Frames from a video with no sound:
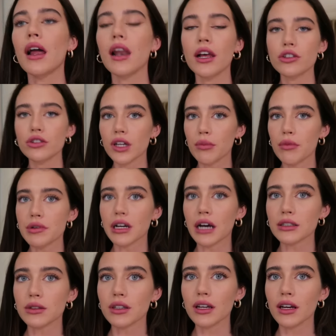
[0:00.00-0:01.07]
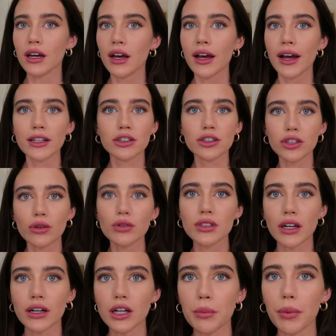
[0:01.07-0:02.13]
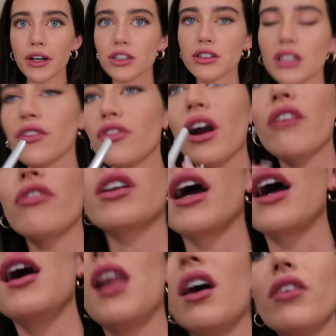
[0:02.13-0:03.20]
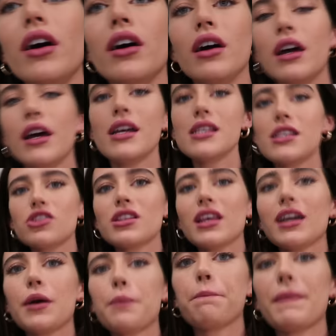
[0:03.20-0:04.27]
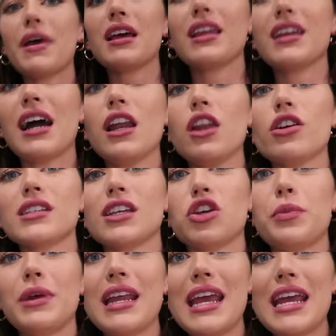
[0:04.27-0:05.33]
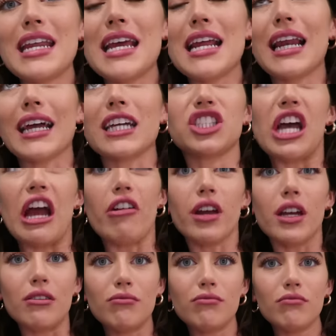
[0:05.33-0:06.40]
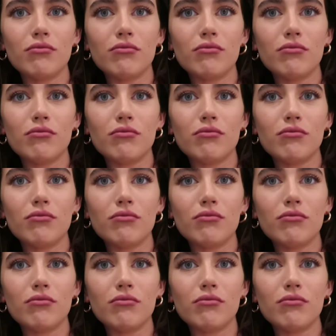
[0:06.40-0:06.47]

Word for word: I literally am obsessed with it it's so subtle but it's just like for every day I love it it's just like it, it kind of looks like you've been eating like a cherry